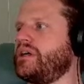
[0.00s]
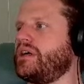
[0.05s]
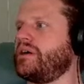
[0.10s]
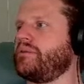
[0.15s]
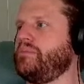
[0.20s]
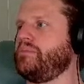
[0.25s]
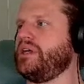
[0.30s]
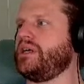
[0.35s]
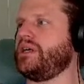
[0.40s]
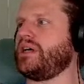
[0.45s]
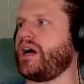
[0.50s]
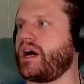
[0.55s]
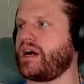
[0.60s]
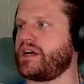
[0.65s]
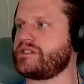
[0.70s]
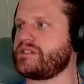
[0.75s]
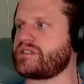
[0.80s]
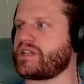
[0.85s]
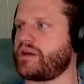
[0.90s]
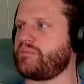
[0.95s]

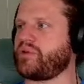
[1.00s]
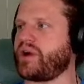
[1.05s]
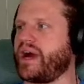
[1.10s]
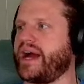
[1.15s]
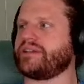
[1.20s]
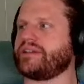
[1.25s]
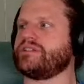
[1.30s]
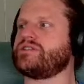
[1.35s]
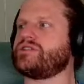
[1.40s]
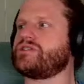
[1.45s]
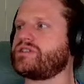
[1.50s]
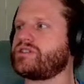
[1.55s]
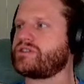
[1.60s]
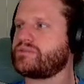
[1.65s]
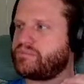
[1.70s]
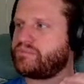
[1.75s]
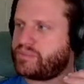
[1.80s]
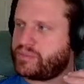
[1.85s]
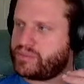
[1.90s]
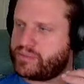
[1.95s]
because I practice
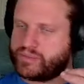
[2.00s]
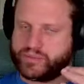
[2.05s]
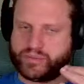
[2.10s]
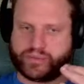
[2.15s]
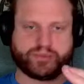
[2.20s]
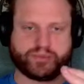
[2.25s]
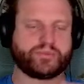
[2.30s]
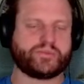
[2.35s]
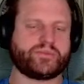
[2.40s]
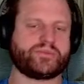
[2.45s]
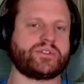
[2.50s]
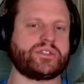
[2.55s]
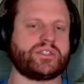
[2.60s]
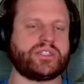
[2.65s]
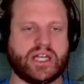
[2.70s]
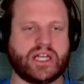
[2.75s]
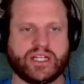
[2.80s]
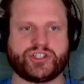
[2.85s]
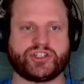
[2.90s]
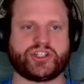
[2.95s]

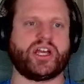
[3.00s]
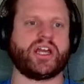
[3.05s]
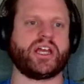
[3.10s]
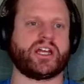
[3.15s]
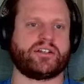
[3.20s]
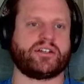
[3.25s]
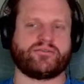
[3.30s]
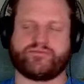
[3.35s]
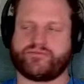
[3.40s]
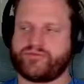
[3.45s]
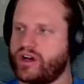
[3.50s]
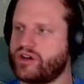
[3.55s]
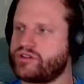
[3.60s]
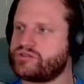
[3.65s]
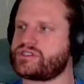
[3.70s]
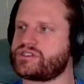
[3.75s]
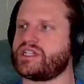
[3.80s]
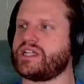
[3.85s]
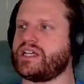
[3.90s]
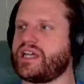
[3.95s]
teaching and
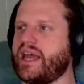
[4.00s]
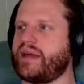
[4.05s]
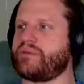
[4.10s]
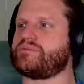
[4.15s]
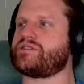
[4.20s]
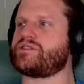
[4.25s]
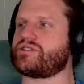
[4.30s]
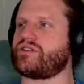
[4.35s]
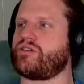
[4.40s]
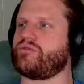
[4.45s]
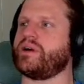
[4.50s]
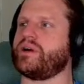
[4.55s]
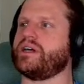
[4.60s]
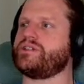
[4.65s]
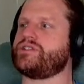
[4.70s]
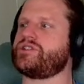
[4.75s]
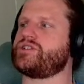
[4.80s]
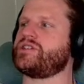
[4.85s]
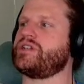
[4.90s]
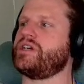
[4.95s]
hosting games so
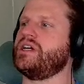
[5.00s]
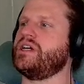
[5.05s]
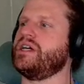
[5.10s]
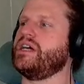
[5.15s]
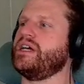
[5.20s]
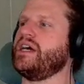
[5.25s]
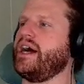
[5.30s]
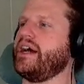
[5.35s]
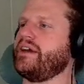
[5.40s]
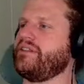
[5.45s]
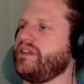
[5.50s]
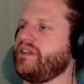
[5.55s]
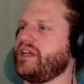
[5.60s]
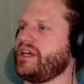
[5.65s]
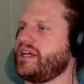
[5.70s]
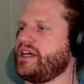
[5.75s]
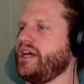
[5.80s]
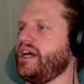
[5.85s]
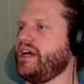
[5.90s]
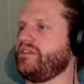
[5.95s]
much. I think
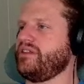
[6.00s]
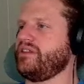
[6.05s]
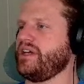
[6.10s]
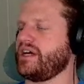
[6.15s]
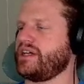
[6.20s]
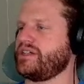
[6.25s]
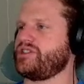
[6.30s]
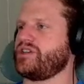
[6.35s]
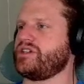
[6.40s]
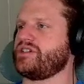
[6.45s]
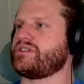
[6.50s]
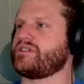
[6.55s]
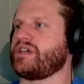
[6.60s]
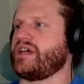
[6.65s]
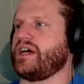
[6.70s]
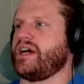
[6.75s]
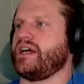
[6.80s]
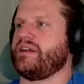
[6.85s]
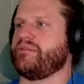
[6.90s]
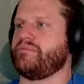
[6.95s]
I just
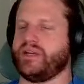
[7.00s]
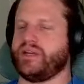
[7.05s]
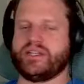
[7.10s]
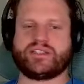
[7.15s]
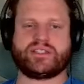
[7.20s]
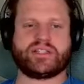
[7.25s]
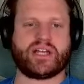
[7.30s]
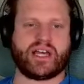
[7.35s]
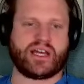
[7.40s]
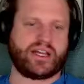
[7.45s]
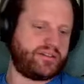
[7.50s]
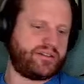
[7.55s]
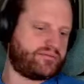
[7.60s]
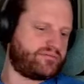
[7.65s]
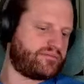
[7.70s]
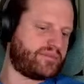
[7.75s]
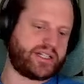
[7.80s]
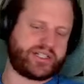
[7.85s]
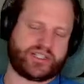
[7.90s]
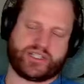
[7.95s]
kind of missed it.
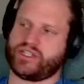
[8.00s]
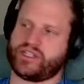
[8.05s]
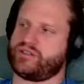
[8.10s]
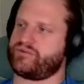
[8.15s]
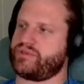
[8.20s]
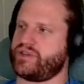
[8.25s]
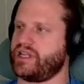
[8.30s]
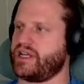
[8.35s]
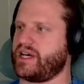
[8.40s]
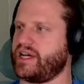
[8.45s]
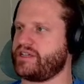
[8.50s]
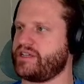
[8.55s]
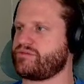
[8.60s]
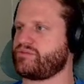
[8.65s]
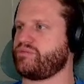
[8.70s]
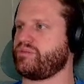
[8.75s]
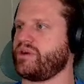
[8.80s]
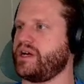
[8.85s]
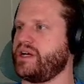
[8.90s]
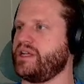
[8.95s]
I just didn't realize
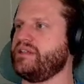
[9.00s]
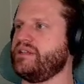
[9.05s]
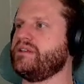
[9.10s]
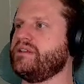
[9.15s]
what